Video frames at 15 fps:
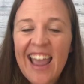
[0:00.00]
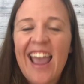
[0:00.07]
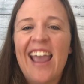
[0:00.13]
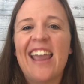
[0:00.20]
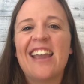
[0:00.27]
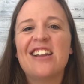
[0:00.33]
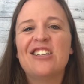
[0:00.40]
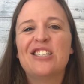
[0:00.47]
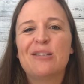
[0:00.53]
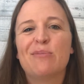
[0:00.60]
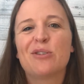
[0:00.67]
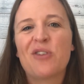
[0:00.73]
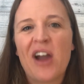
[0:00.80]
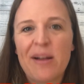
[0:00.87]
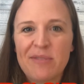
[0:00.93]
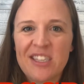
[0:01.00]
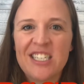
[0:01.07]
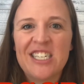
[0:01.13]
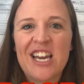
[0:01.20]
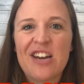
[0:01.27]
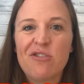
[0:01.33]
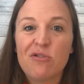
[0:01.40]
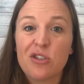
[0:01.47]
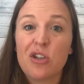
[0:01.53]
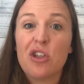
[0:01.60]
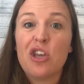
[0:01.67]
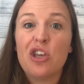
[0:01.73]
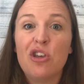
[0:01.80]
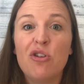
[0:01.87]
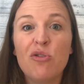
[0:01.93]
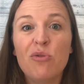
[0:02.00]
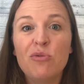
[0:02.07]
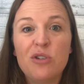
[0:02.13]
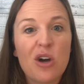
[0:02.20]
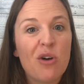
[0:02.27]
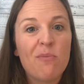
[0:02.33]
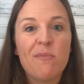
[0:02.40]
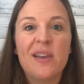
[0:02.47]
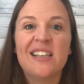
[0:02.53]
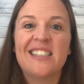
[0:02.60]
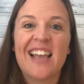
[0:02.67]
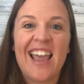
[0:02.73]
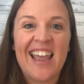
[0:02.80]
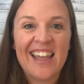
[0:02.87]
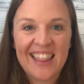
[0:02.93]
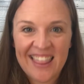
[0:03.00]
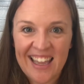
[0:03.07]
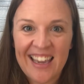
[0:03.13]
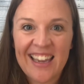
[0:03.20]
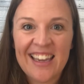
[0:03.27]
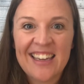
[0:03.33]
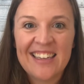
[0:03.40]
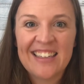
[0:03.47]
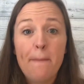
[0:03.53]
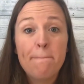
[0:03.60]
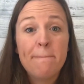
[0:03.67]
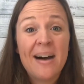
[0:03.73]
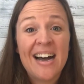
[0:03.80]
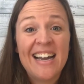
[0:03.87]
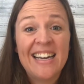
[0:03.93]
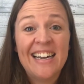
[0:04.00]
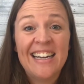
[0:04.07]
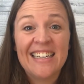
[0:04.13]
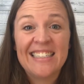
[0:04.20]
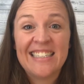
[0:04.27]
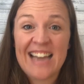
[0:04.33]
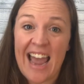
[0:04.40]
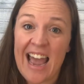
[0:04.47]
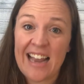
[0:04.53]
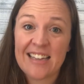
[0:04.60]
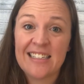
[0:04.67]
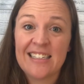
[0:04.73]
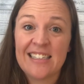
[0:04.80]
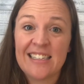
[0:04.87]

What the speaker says: and subscribe to the channel so that you don't miss a thing. Mud tax,